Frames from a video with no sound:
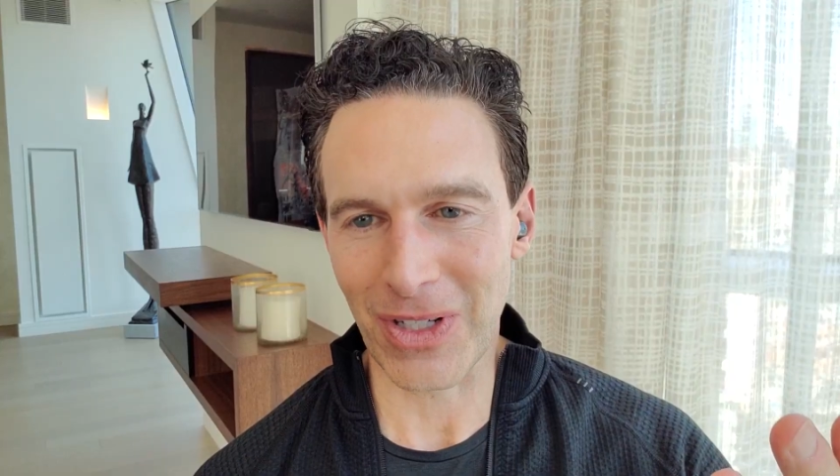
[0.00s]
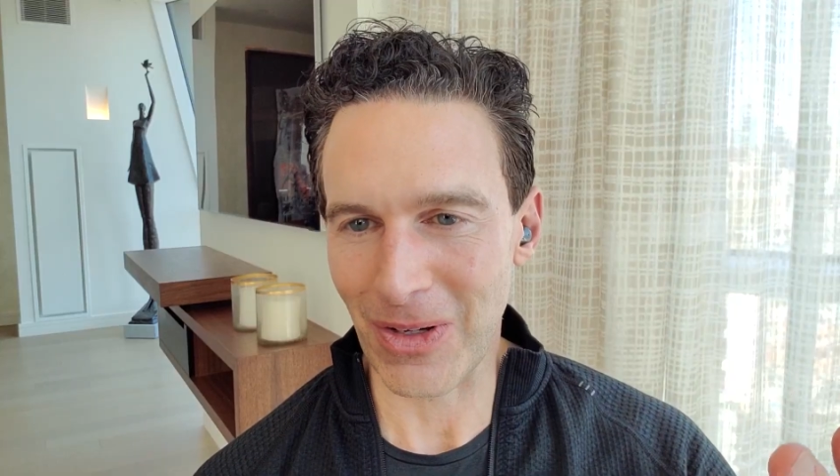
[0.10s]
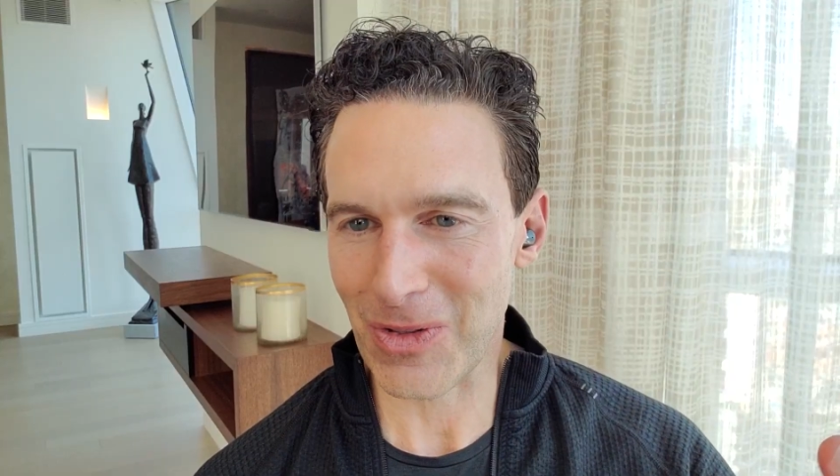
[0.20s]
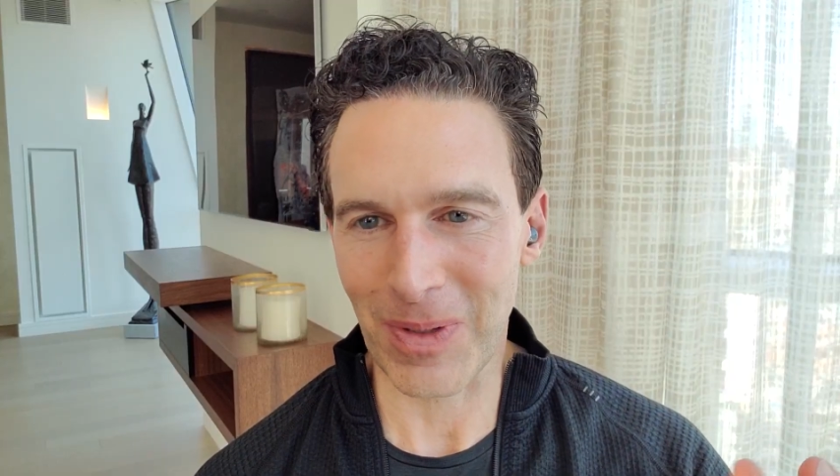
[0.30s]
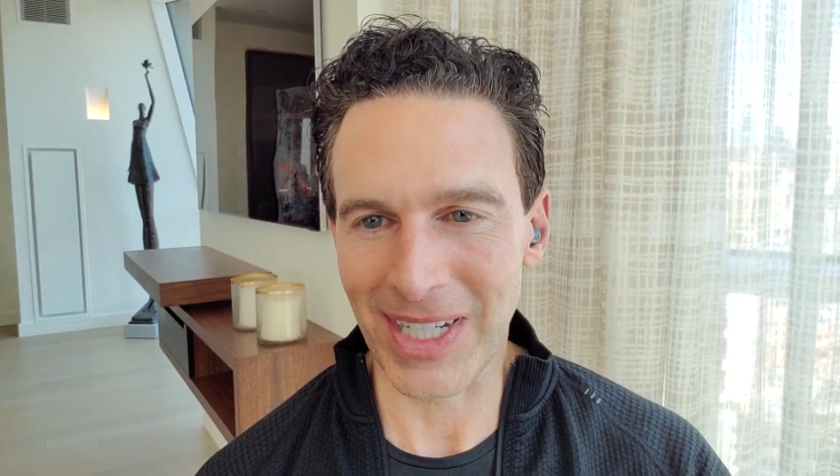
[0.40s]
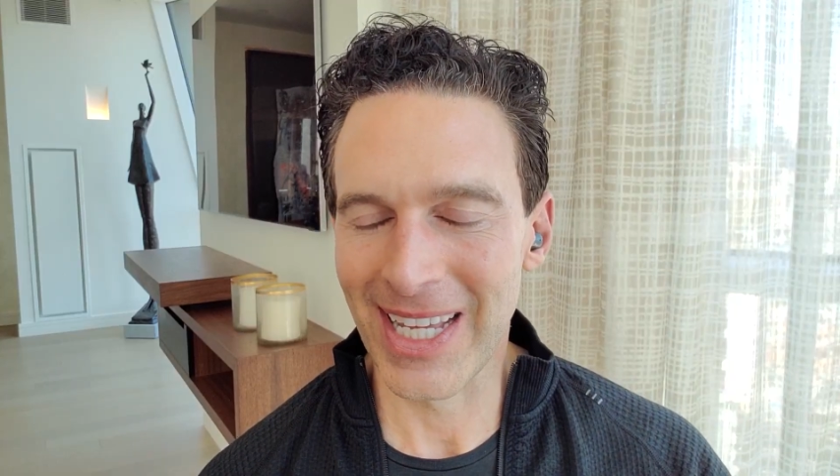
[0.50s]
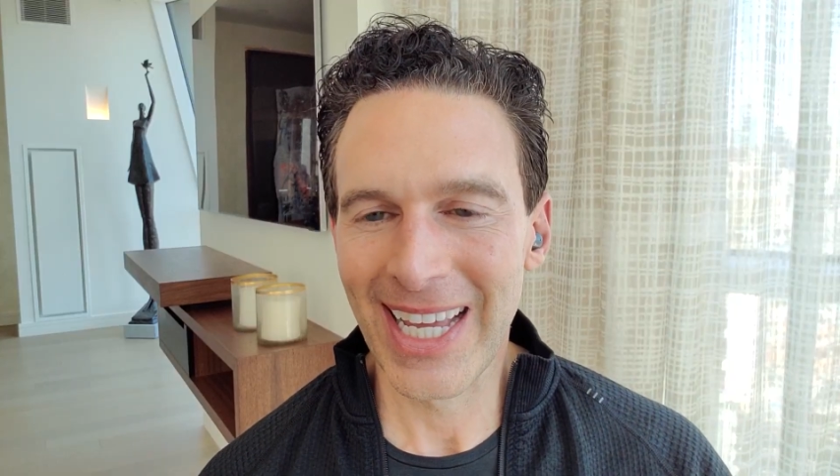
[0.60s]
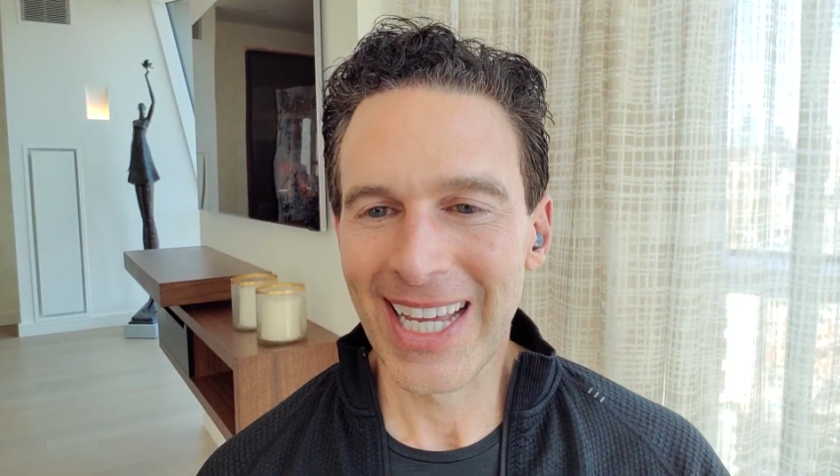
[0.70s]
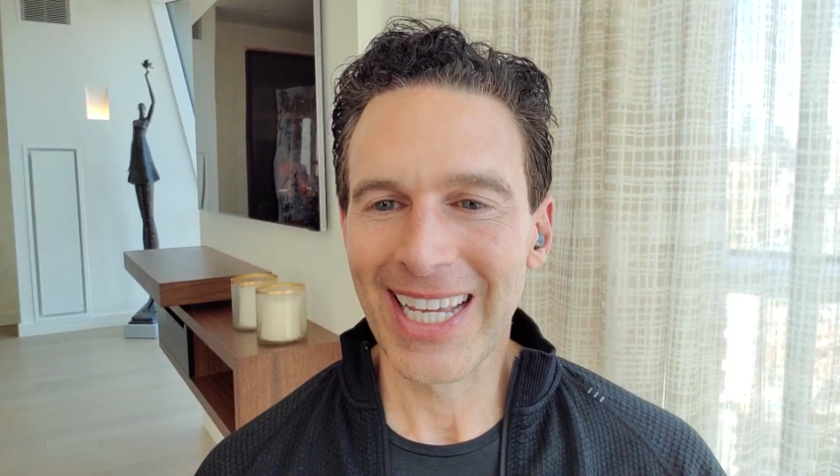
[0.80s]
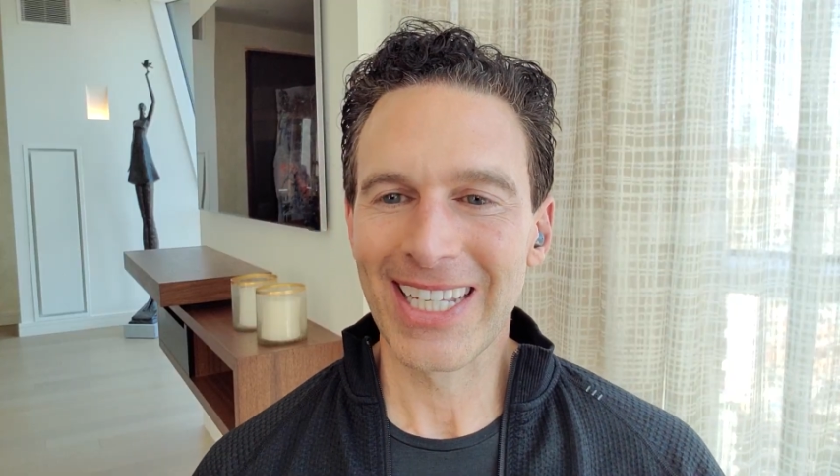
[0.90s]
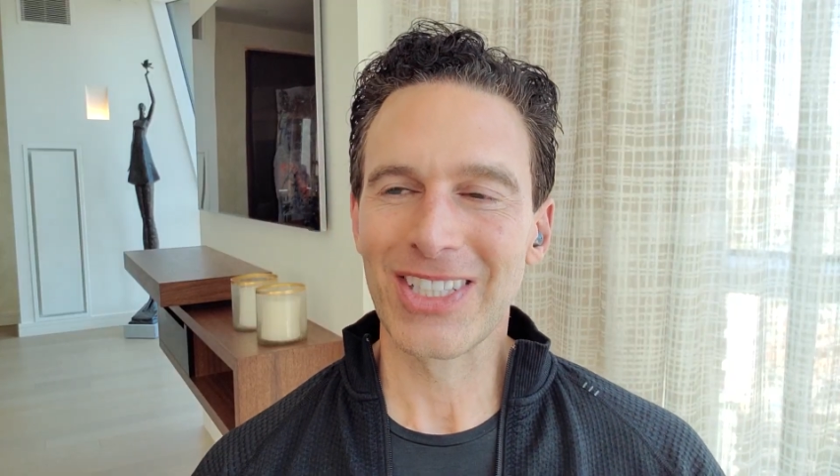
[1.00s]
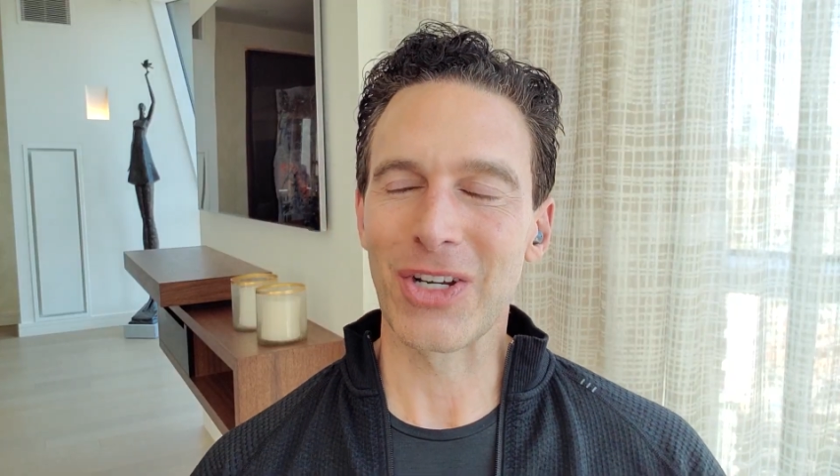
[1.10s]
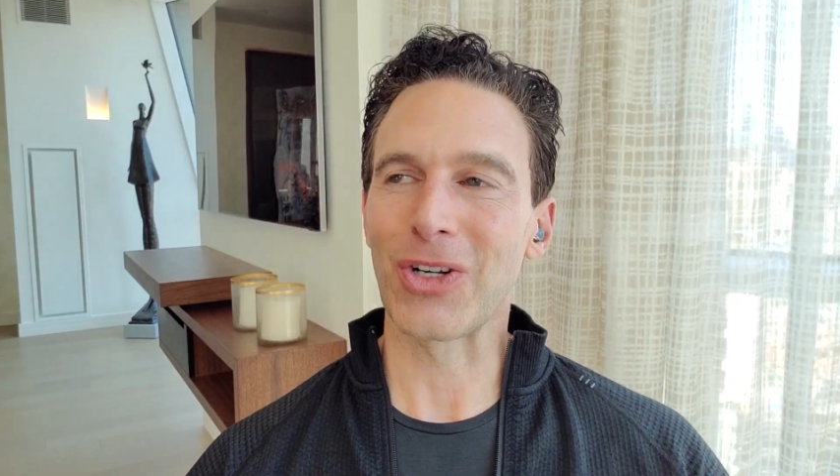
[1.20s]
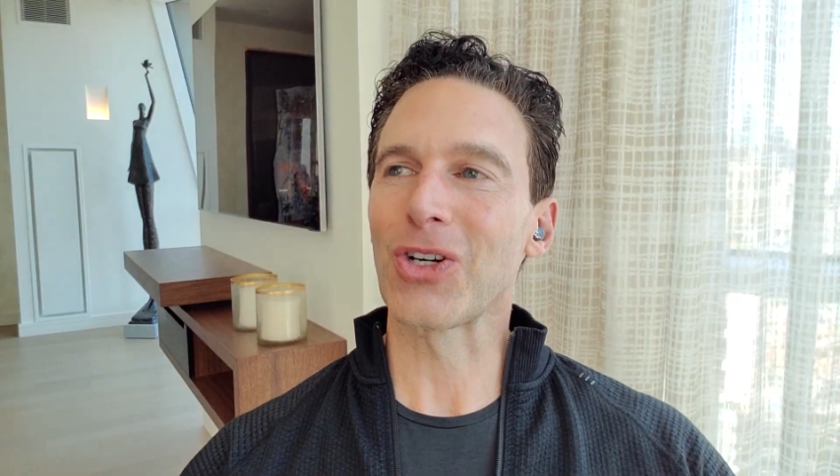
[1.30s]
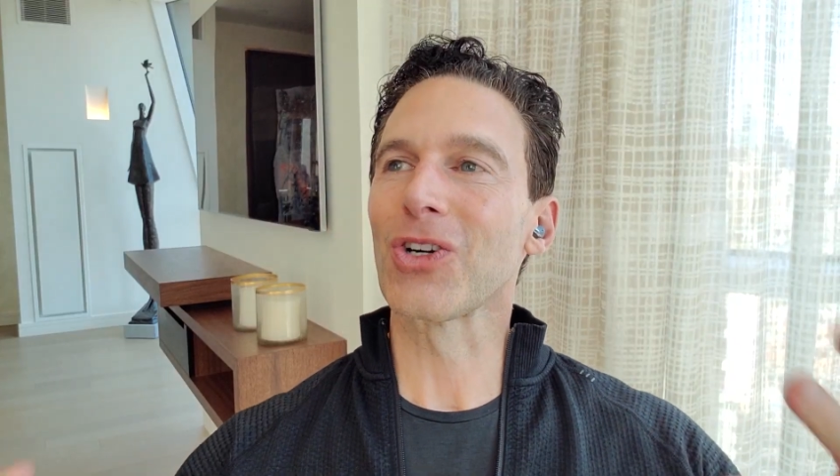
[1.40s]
studios, but to your